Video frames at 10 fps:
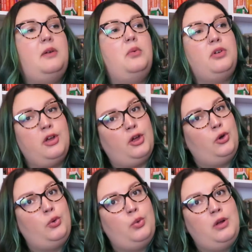that will
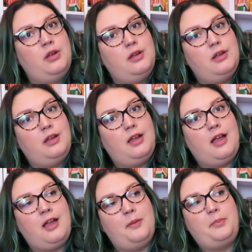go
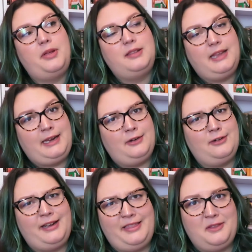up
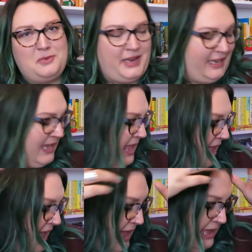later in the week.
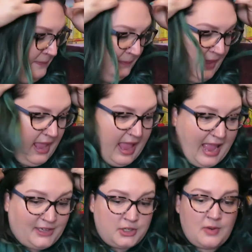
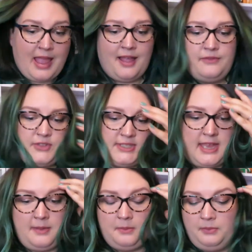I do have
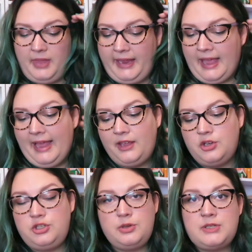some, like, I
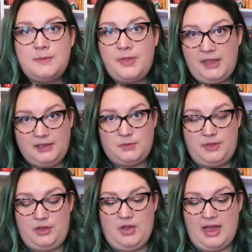could do some things
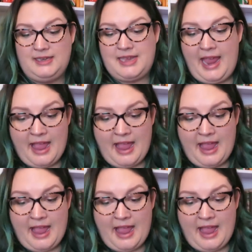with you guys. I